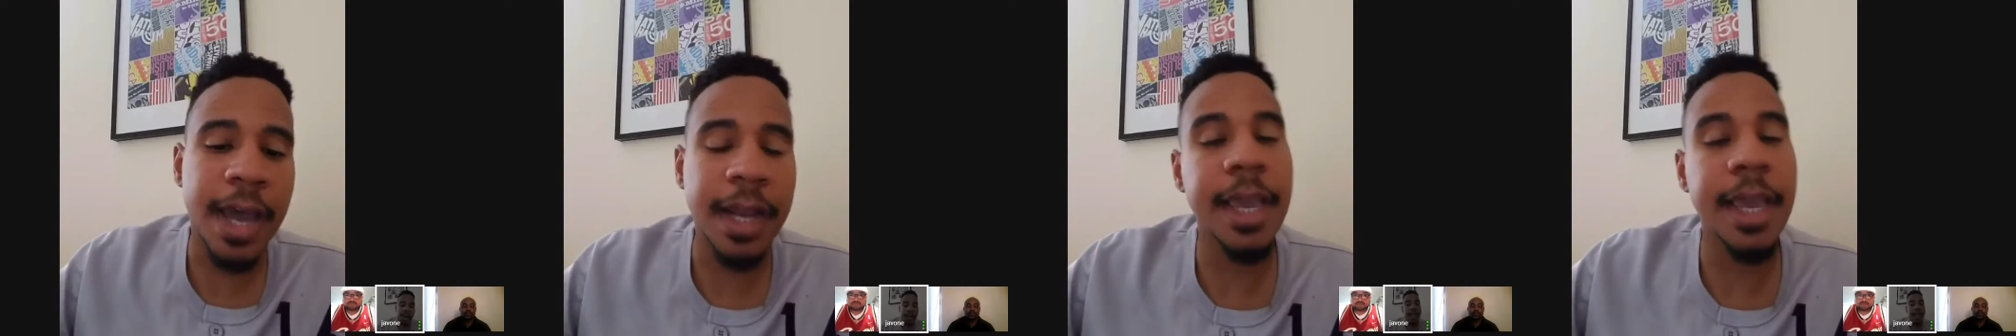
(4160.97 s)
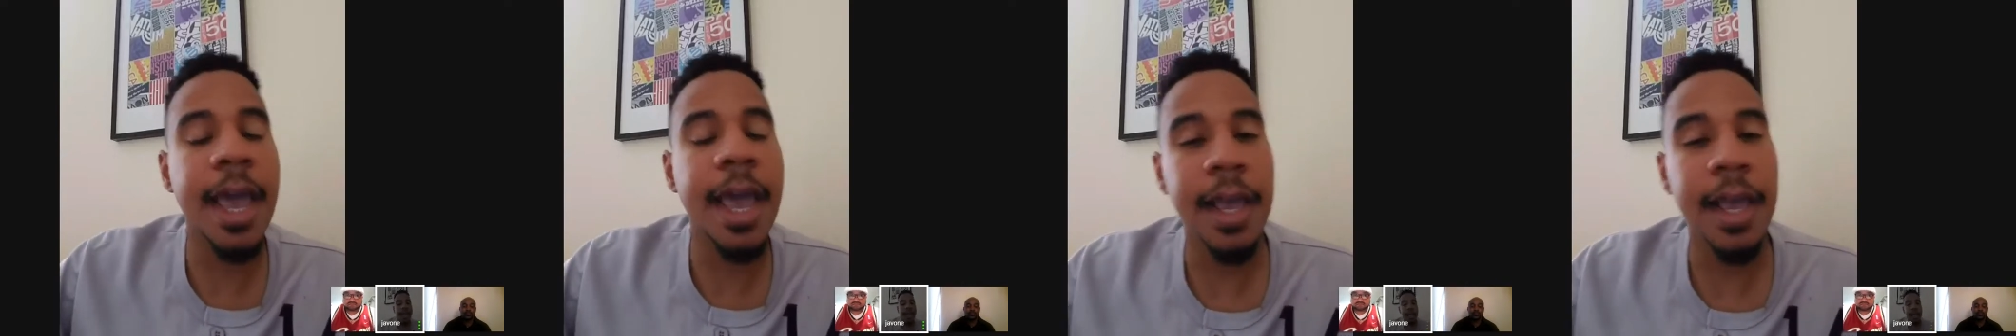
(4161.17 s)

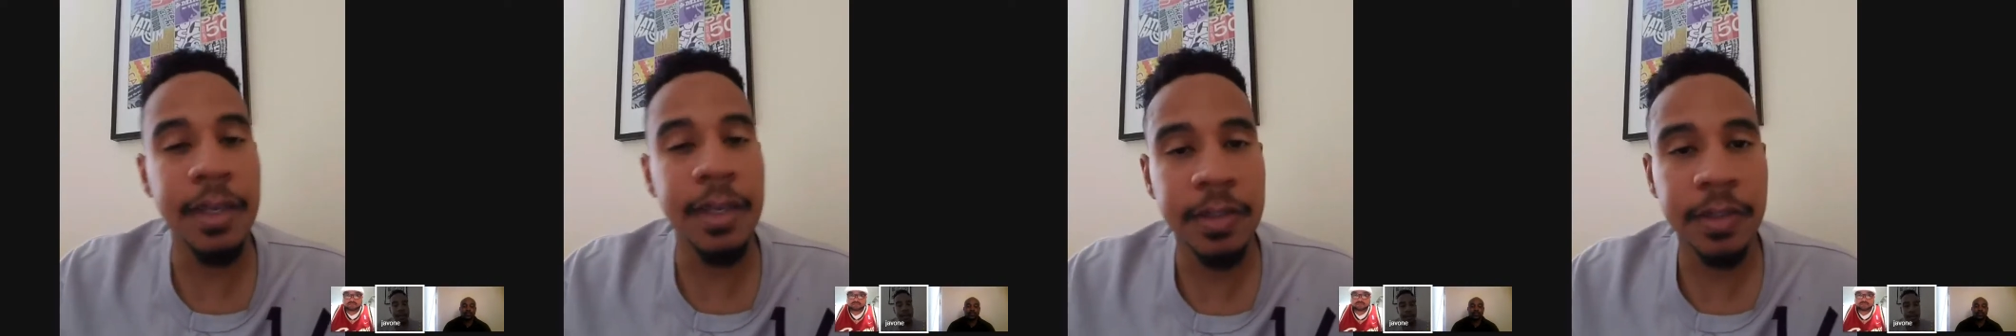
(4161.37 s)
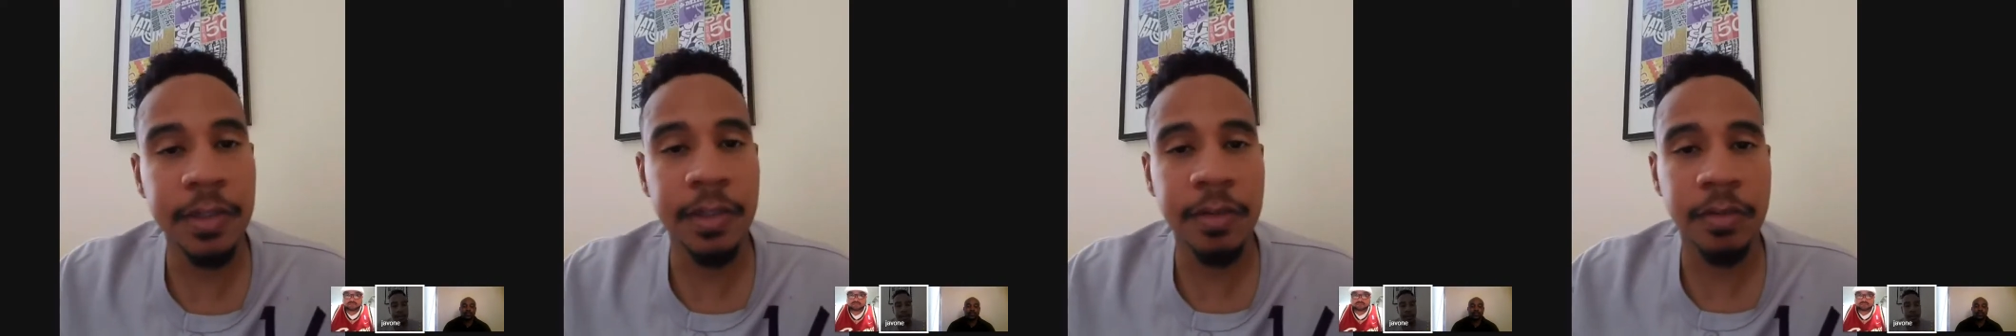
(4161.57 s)

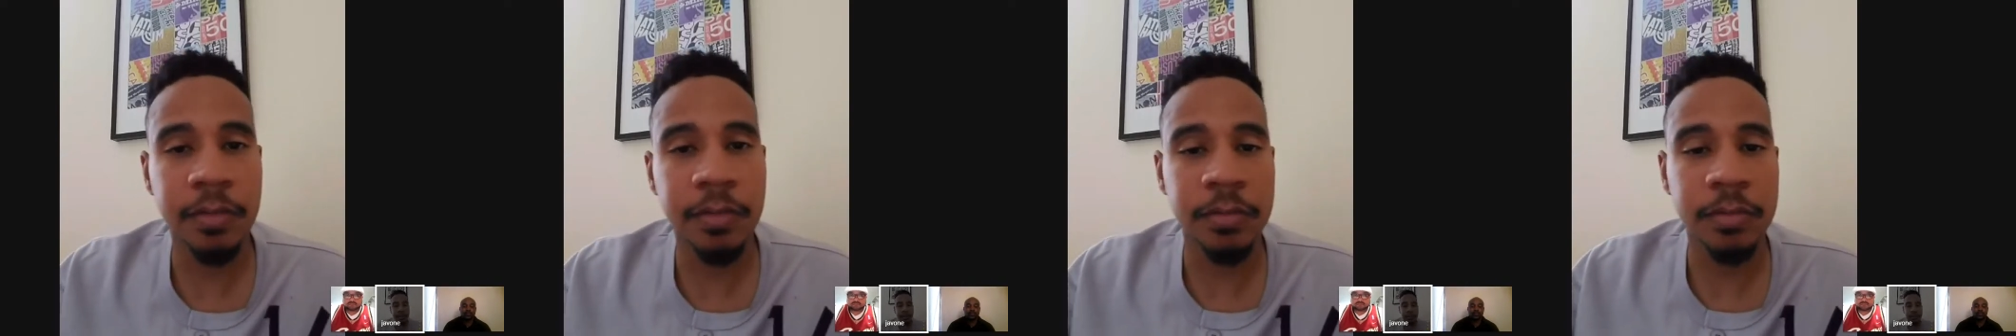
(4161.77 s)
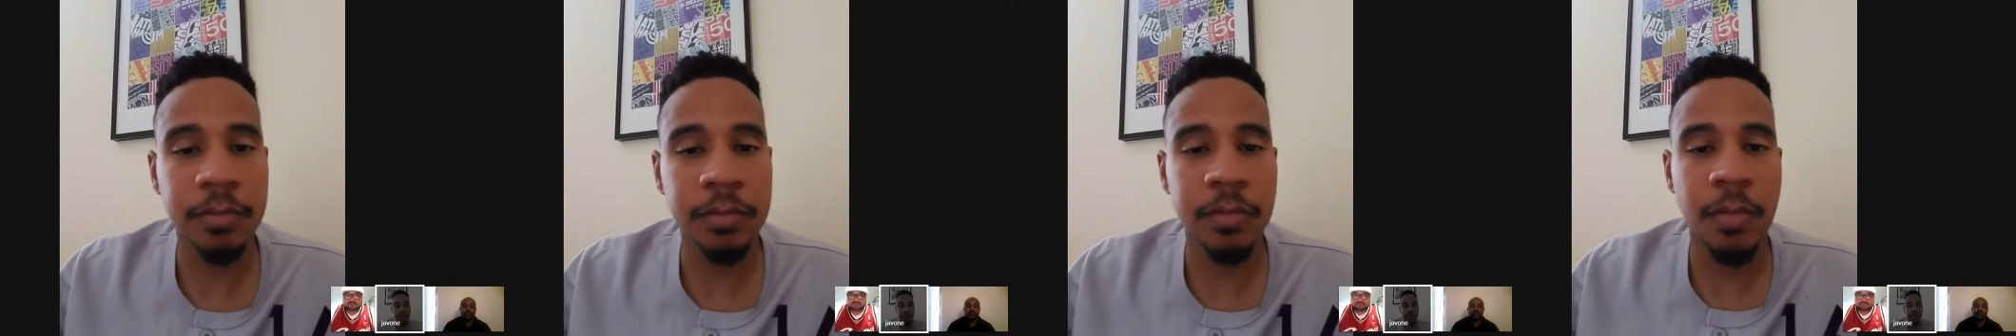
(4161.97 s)
gas.
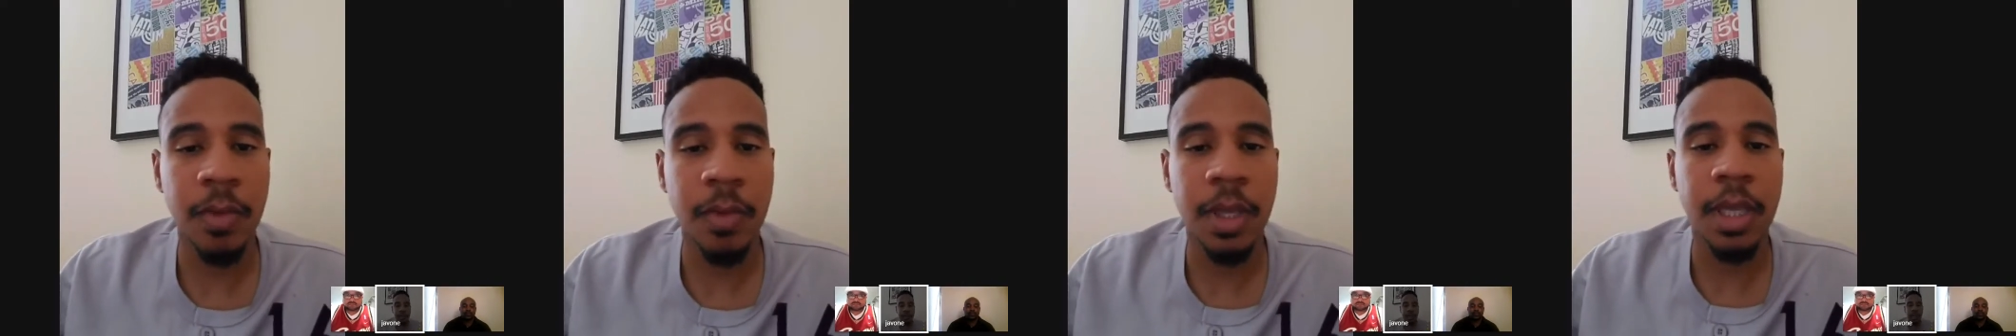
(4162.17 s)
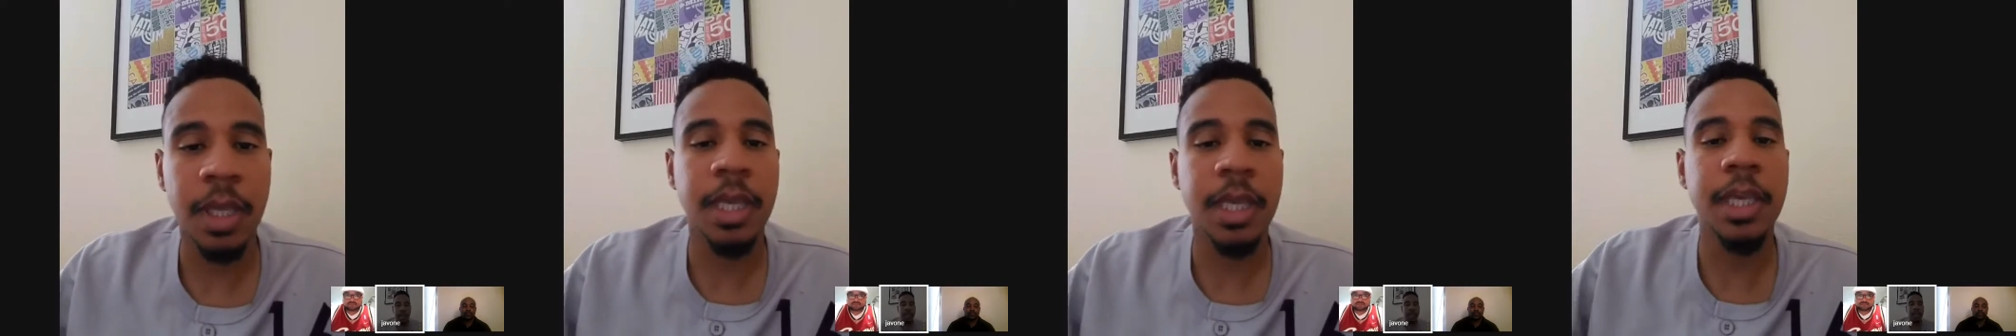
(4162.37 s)

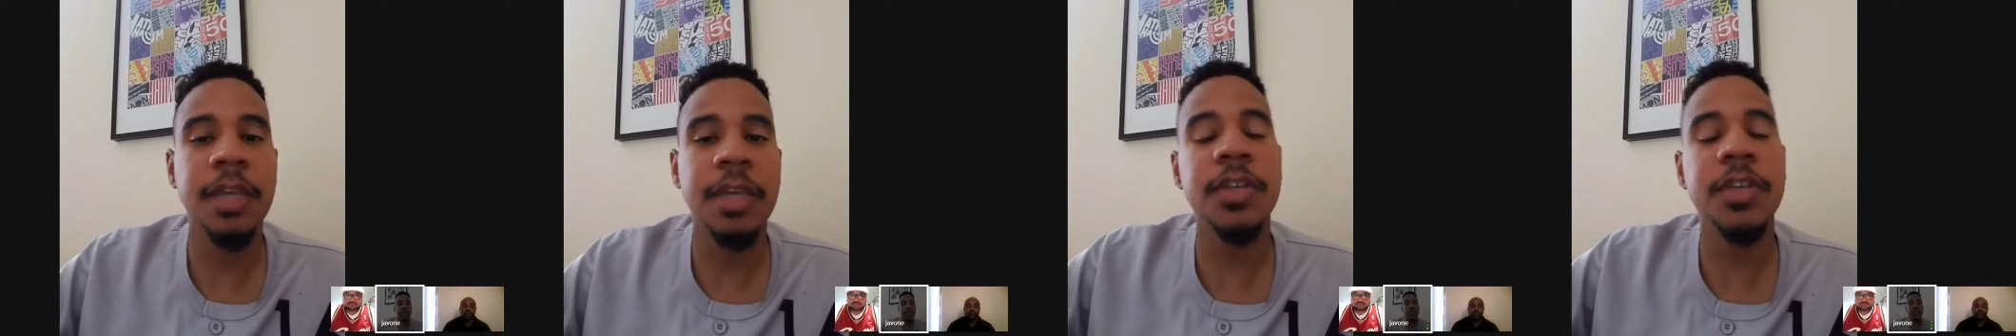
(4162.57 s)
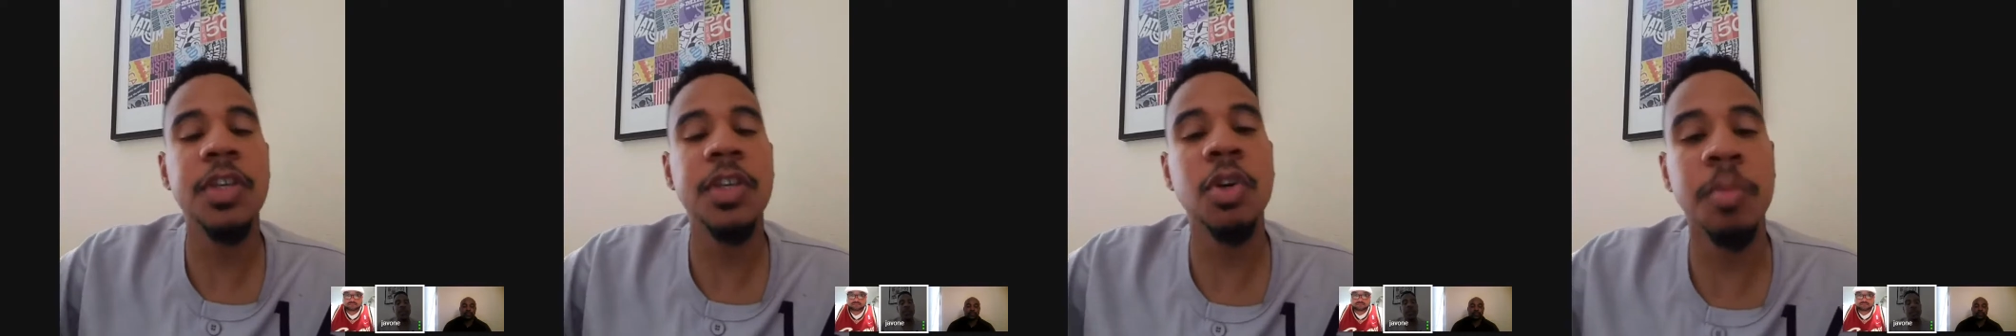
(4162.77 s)

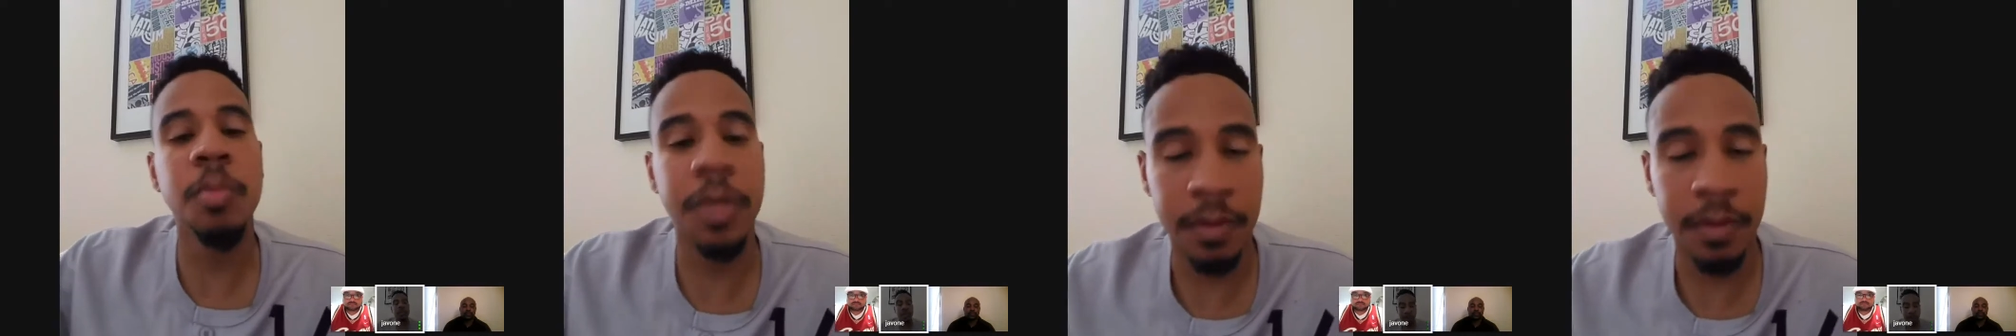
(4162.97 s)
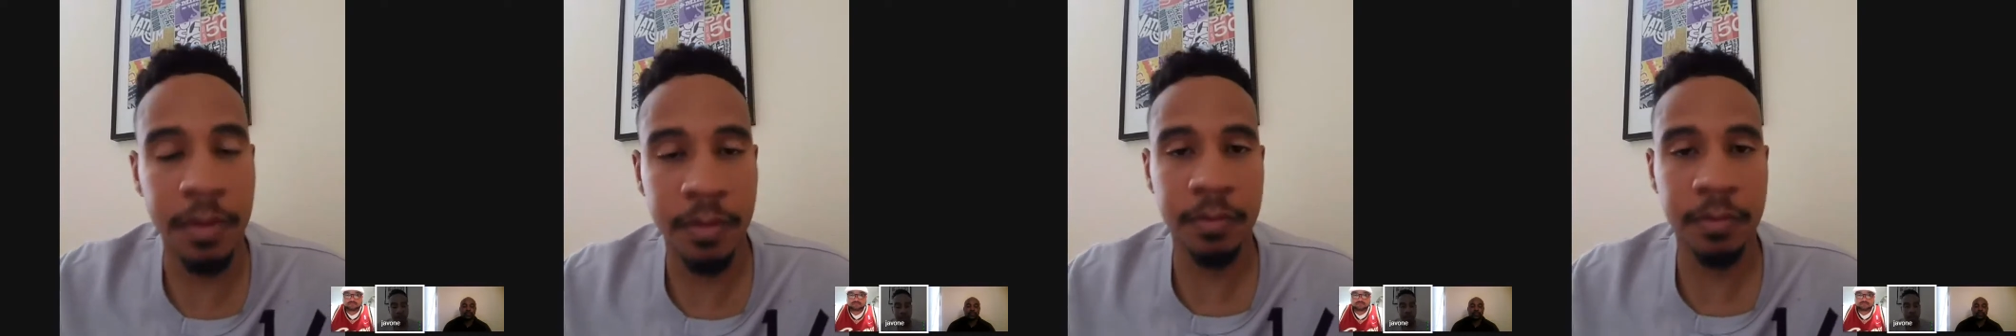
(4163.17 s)
He's human.